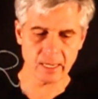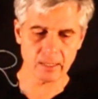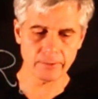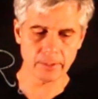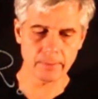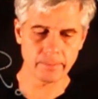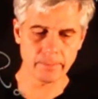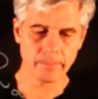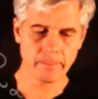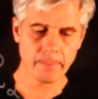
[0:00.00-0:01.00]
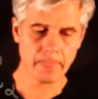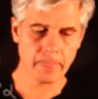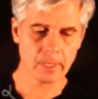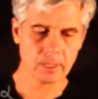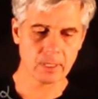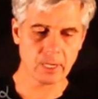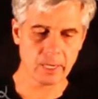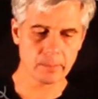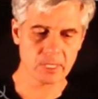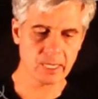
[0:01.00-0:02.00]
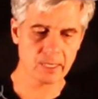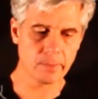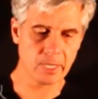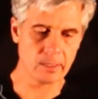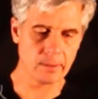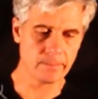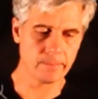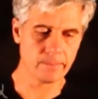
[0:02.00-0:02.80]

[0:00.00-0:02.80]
alpha times sine beta.